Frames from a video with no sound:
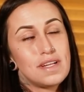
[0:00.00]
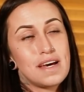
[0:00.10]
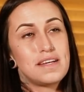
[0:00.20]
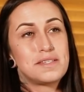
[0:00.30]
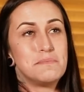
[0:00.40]

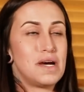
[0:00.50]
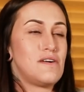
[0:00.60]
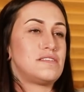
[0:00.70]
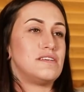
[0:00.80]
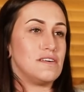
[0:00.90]
like, it's
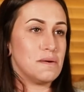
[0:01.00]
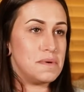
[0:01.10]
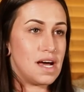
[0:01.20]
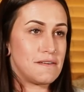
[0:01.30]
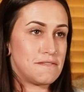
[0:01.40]
embarrassing
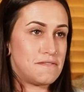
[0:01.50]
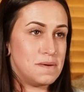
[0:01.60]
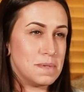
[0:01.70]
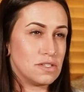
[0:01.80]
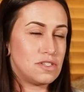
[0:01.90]
on behalf of
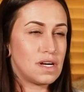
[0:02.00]
females.